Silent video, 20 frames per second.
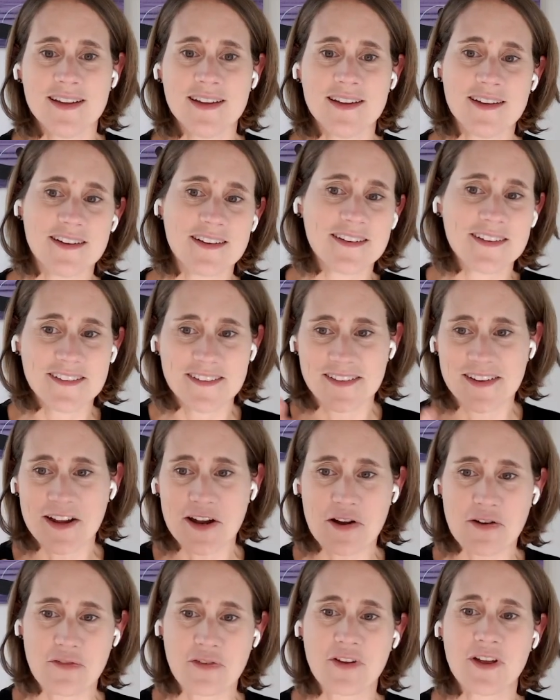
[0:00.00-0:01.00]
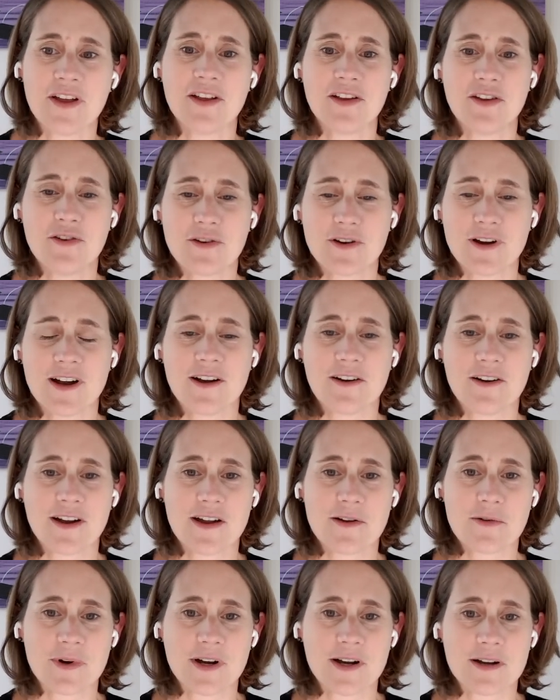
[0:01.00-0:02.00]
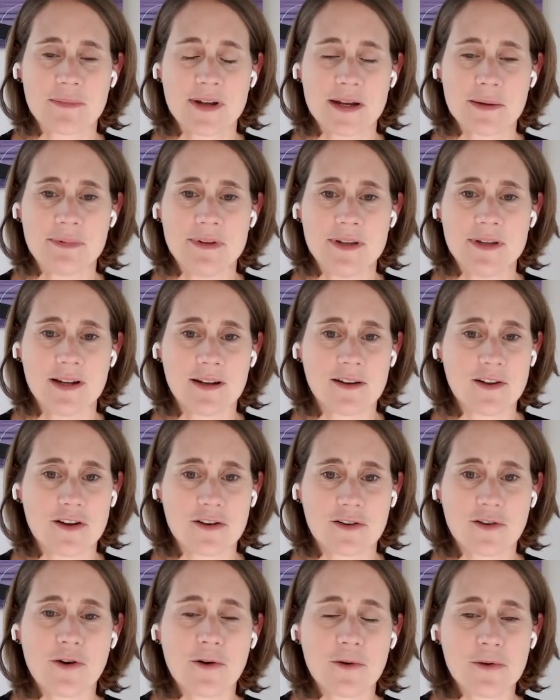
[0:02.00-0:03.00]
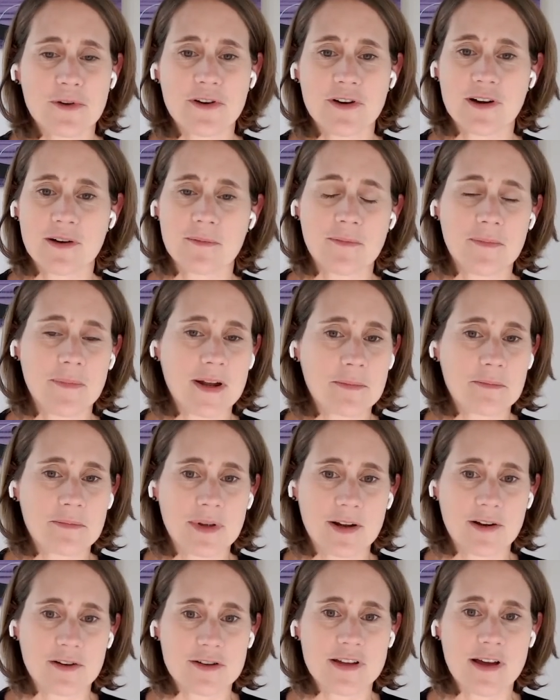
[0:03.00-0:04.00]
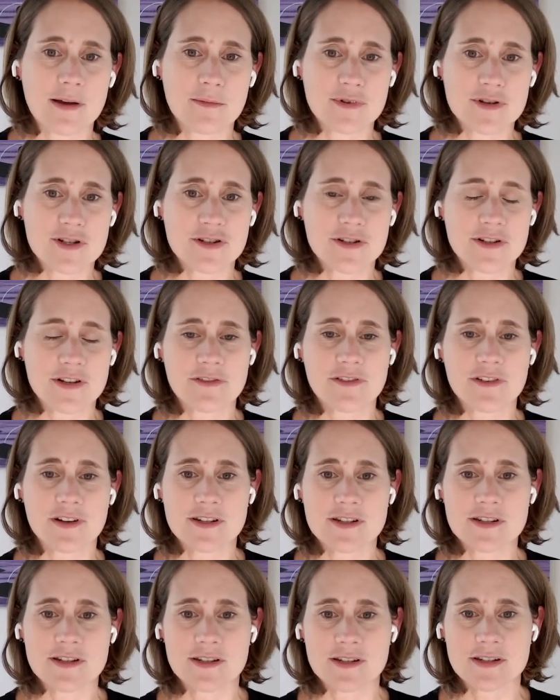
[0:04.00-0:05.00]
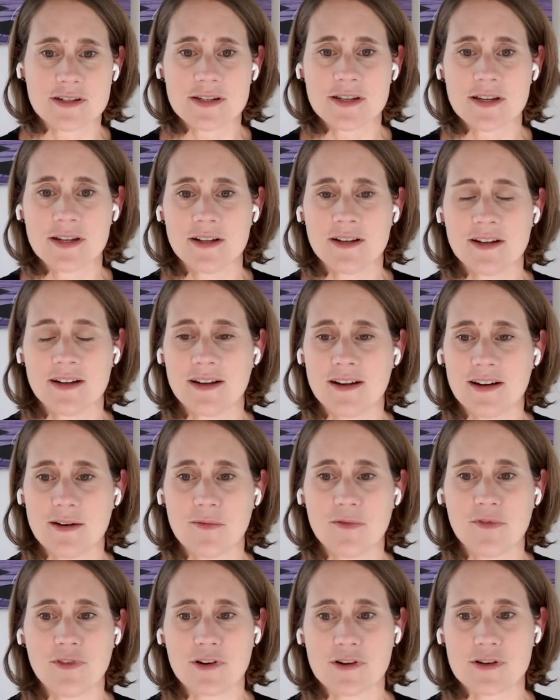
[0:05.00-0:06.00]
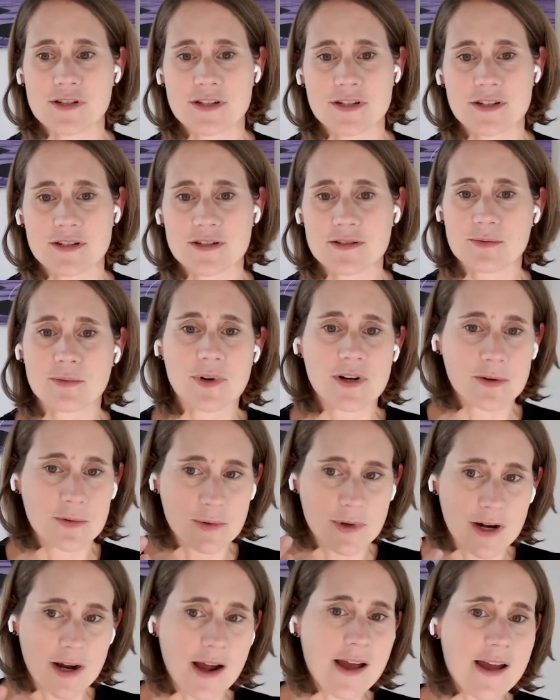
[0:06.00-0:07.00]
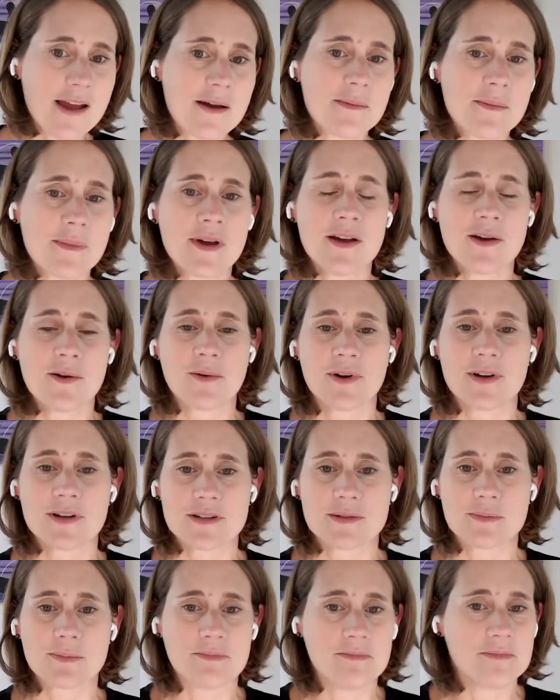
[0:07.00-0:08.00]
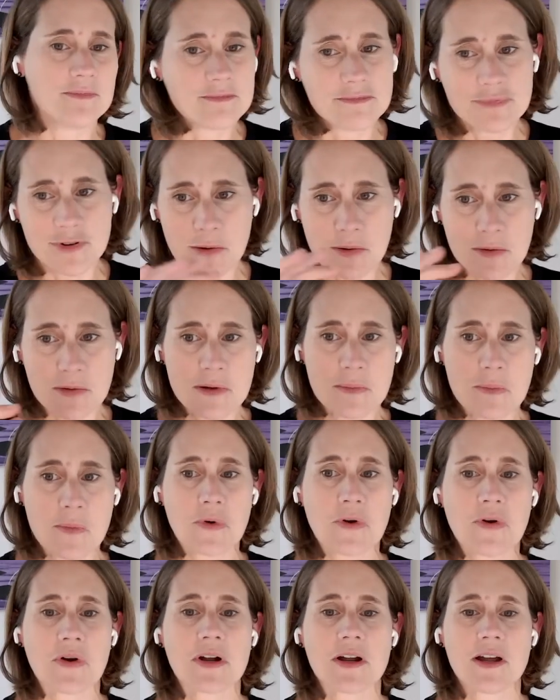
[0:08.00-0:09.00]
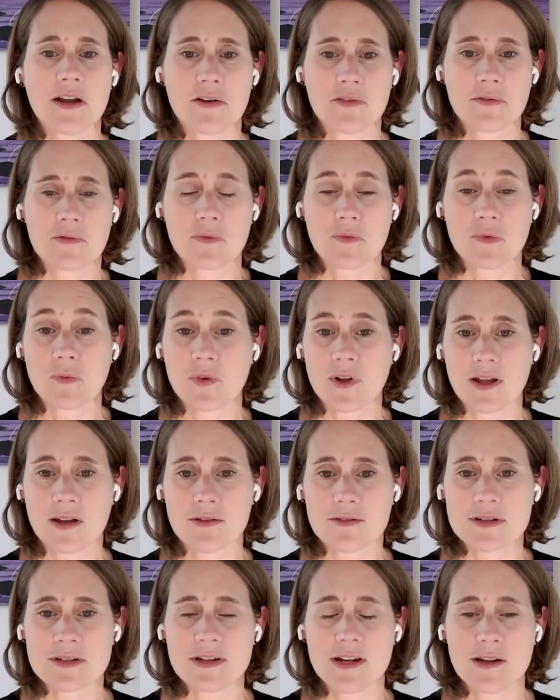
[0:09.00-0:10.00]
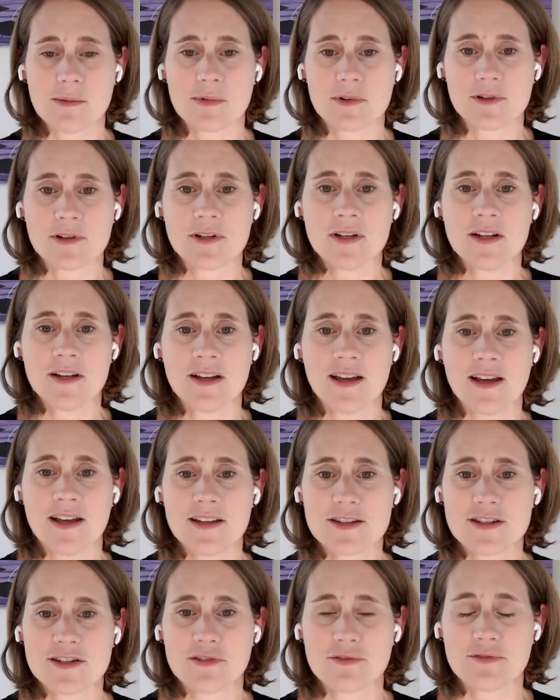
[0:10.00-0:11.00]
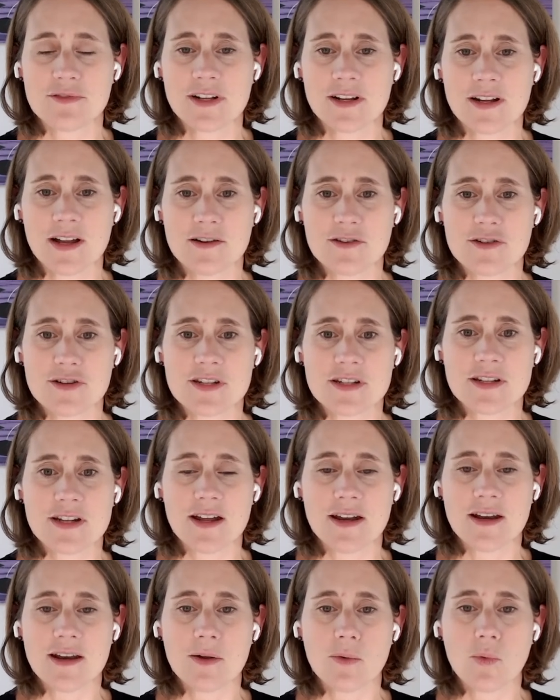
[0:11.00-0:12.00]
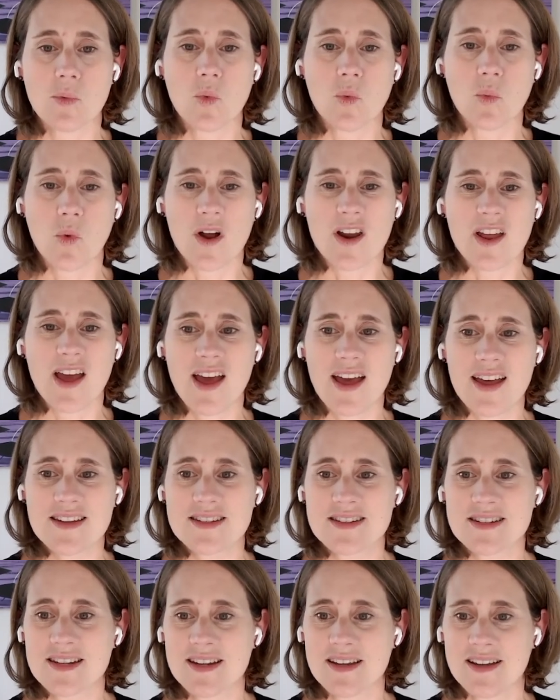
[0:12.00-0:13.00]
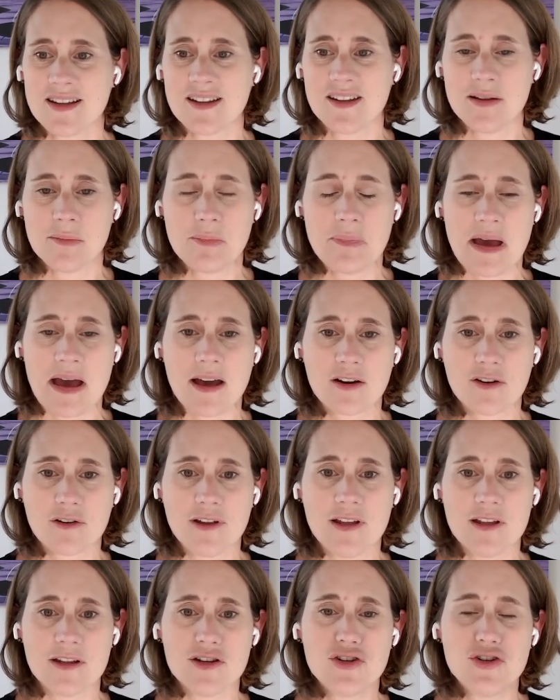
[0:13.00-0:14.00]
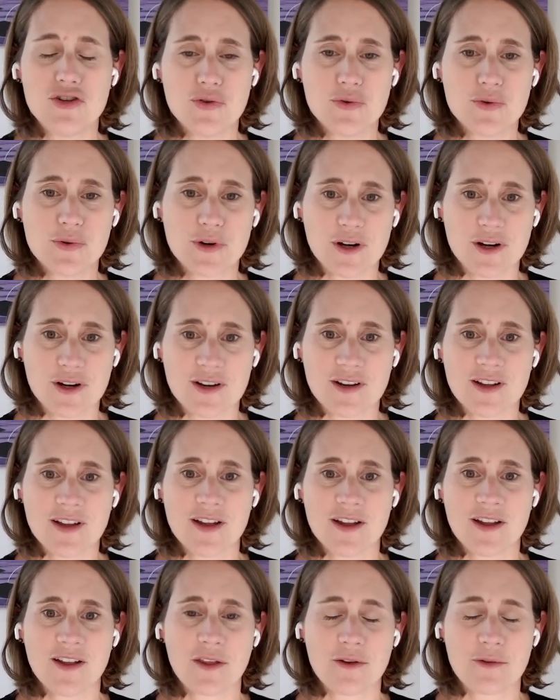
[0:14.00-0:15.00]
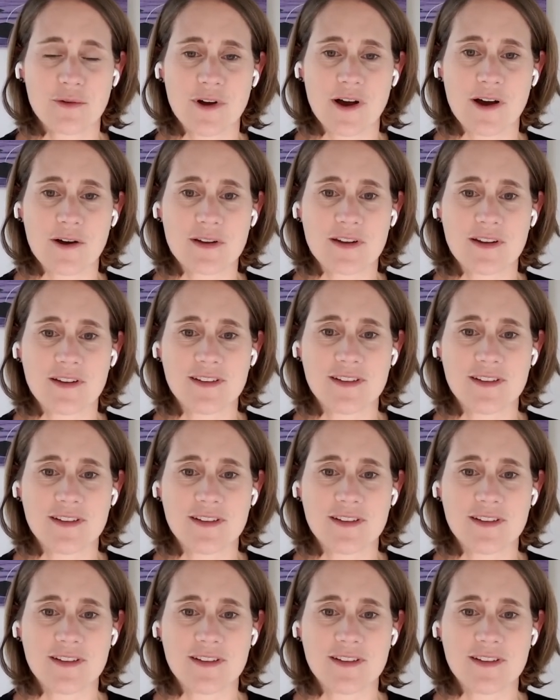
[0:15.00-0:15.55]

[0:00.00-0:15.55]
in kind of your area where it might be a lot colder, bigger temperature differences, versus where I am, where it's probably more kind of stable. And so really understanding what has the battery endured throughout